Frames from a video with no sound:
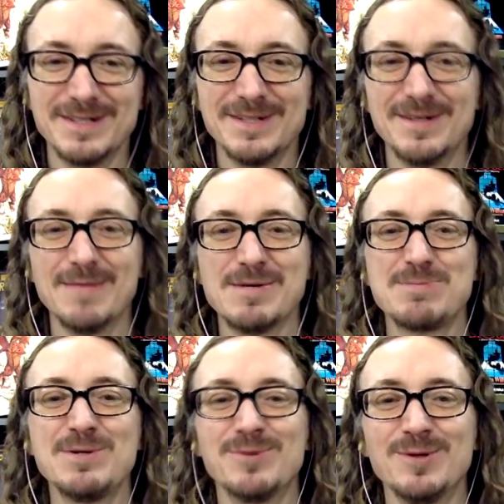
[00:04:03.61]
Nintendo. They must
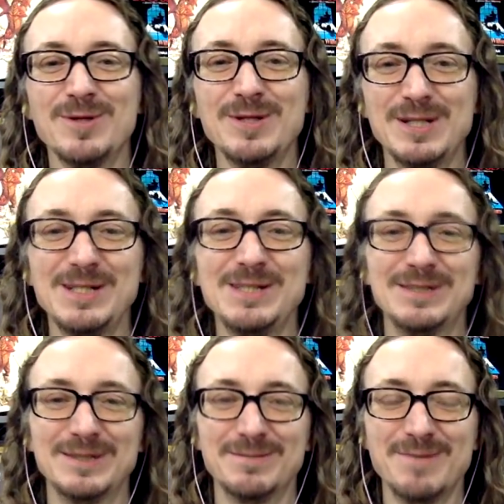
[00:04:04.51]
be really
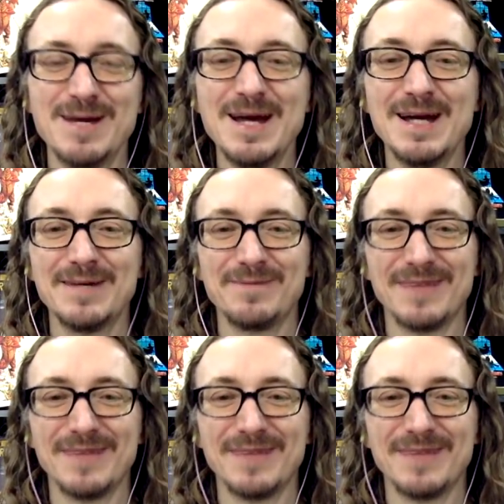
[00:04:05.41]
easy to make.